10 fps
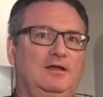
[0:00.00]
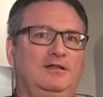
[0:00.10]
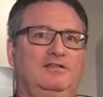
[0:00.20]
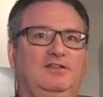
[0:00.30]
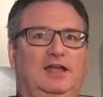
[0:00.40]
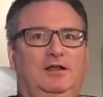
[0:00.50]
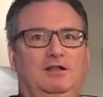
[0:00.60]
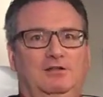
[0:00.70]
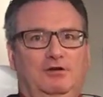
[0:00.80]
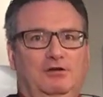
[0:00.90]

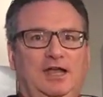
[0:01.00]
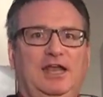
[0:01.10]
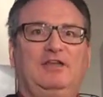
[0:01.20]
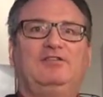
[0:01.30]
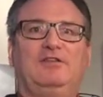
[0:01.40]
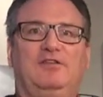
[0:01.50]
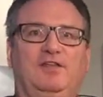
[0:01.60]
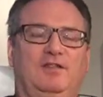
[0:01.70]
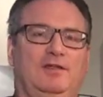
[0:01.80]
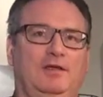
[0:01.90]
subtle gradations
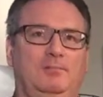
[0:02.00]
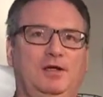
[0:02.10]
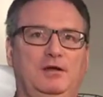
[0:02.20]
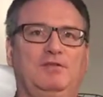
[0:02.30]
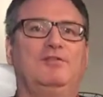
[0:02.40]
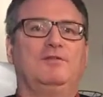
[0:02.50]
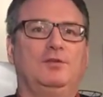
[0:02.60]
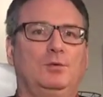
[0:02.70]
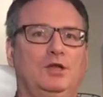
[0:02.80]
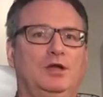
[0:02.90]
in the appearance of the
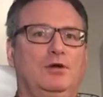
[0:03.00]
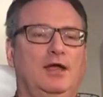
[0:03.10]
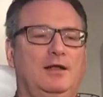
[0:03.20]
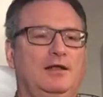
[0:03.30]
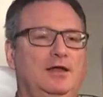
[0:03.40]
wood grain.